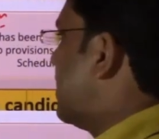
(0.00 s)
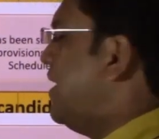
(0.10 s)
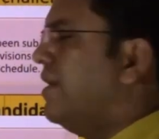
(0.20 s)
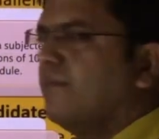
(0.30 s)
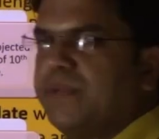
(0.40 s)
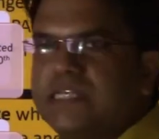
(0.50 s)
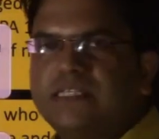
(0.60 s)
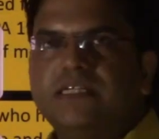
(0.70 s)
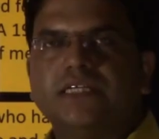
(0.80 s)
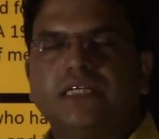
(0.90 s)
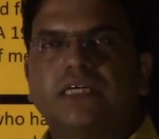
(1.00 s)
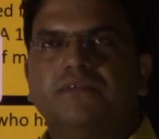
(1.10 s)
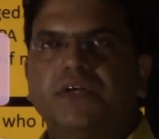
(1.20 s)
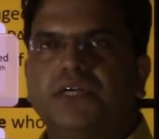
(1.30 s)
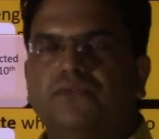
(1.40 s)
again president and
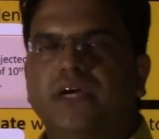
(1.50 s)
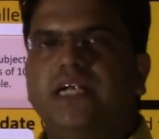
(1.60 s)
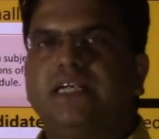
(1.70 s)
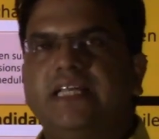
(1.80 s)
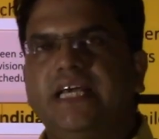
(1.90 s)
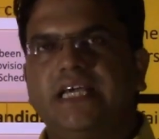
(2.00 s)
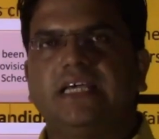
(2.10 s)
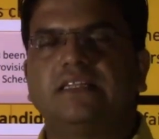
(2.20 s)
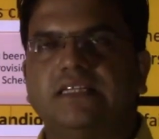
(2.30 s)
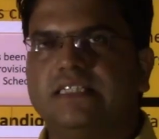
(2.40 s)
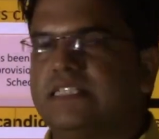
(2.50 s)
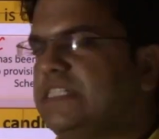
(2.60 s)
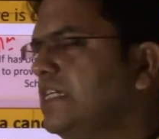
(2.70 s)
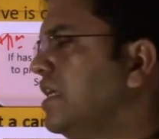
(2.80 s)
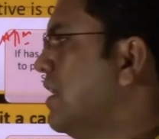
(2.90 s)
governor, while taking the
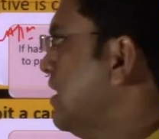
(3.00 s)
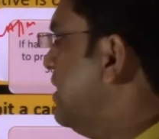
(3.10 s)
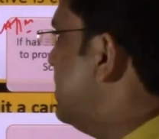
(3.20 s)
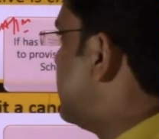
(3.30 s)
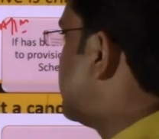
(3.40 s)
decision, they will